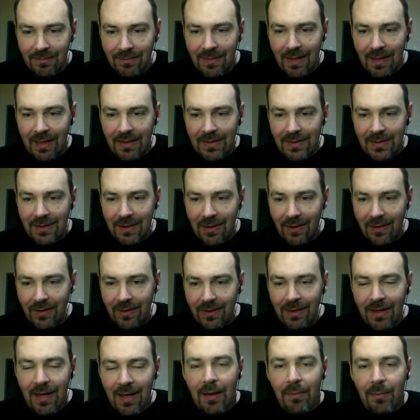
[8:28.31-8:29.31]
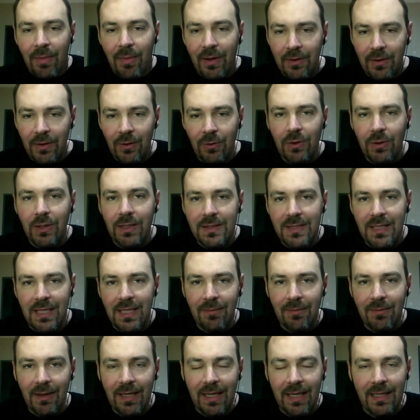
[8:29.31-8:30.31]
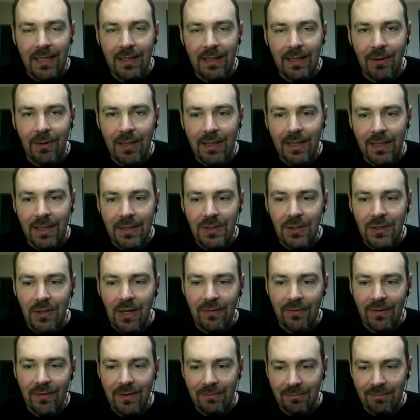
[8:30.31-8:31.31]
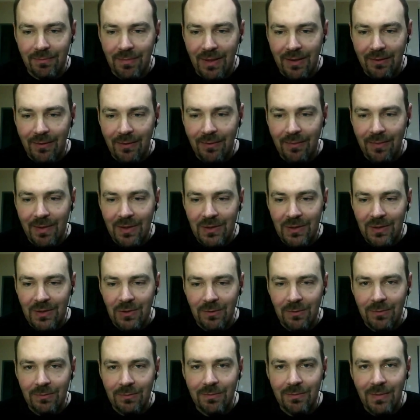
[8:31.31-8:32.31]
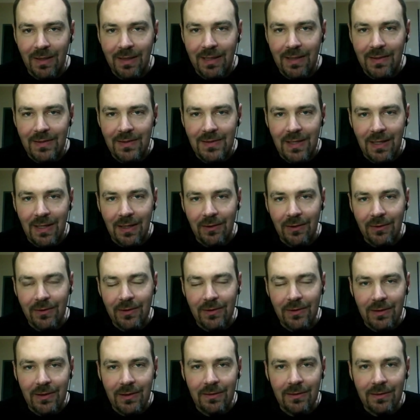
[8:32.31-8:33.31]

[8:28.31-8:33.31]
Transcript: How's it going? But you were going to say, Mike, I didn't want to cut you off. I wanted to make sure I got Skylar in there.